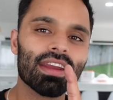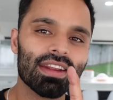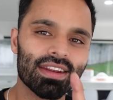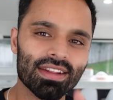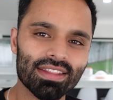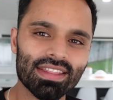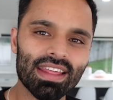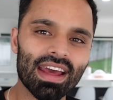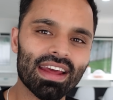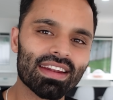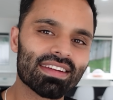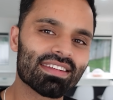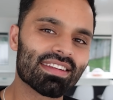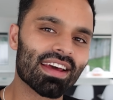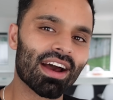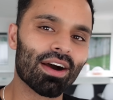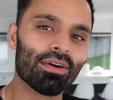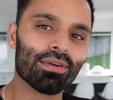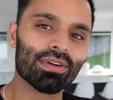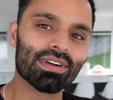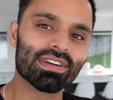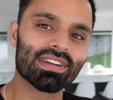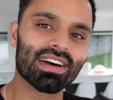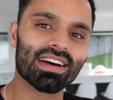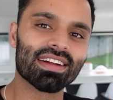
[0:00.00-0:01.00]
He did that
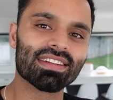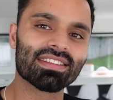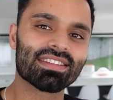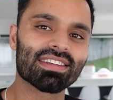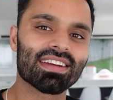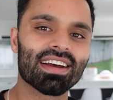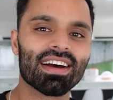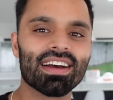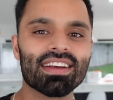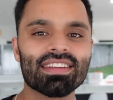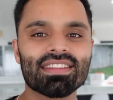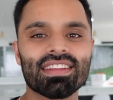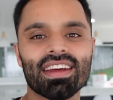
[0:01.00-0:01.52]
towel dance, guys,